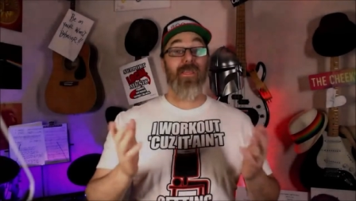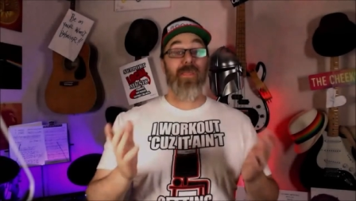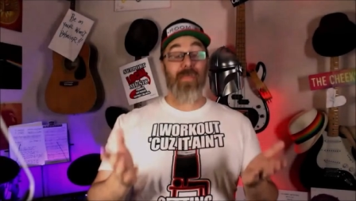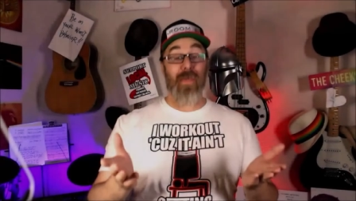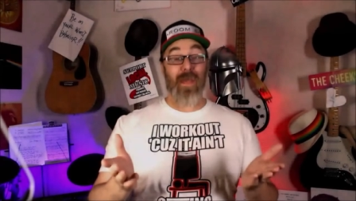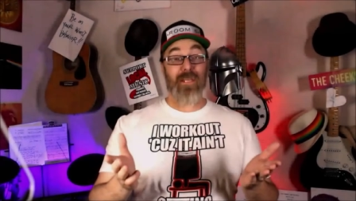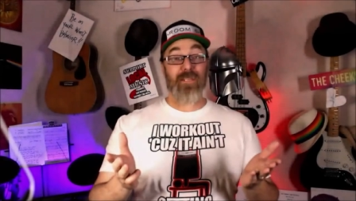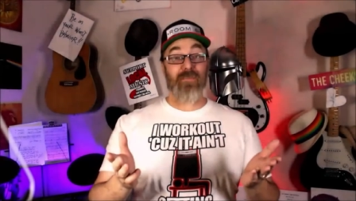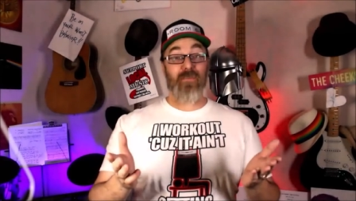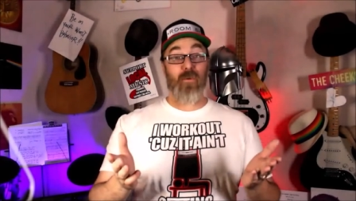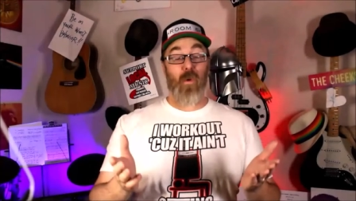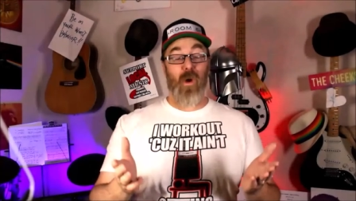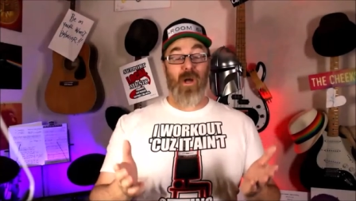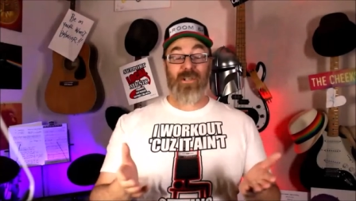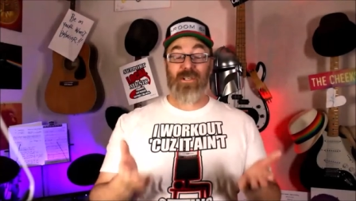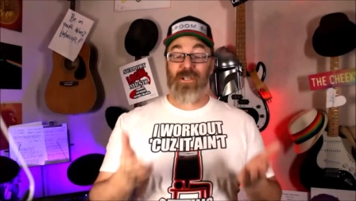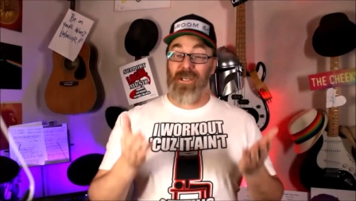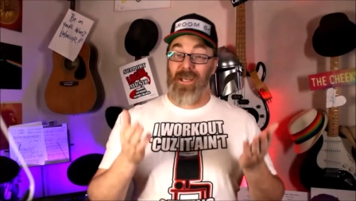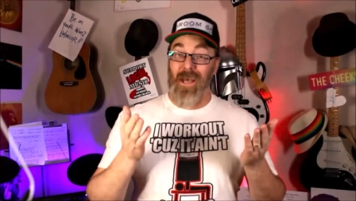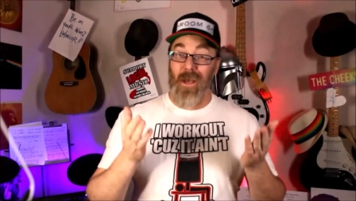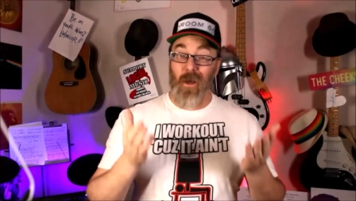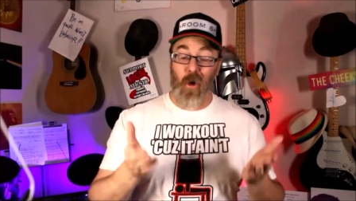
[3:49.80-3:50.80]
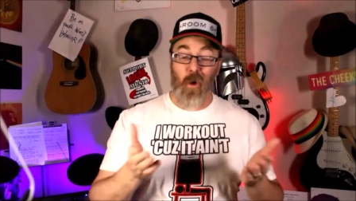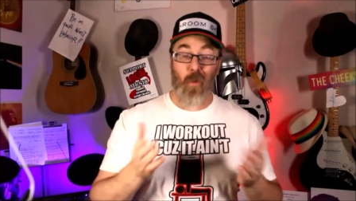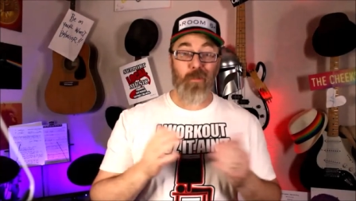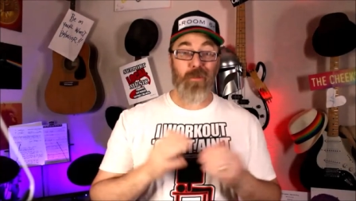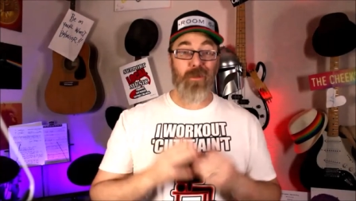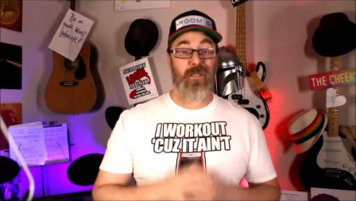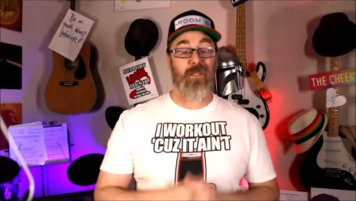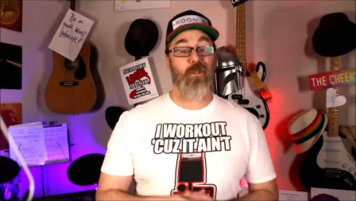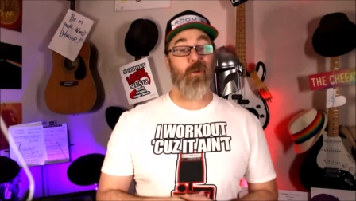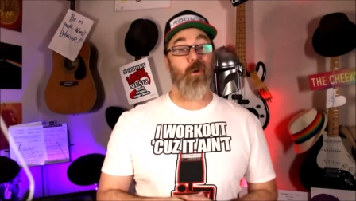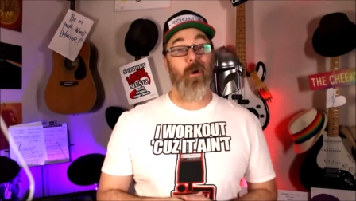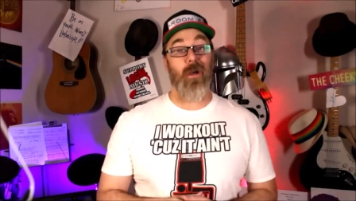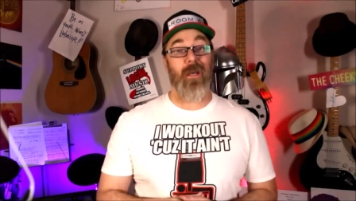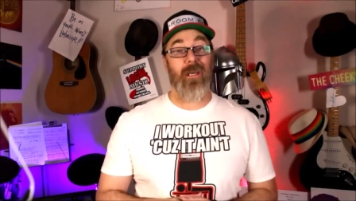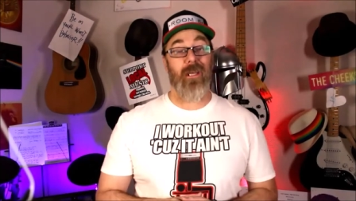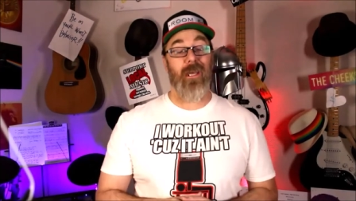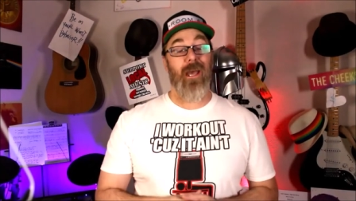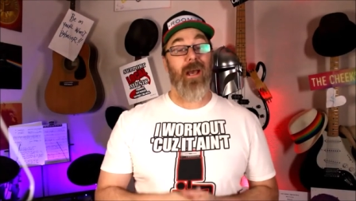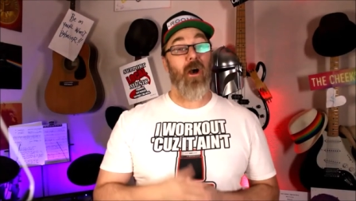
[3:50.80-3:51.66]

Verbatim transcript: Thanks for watching. I hope you enjoyed.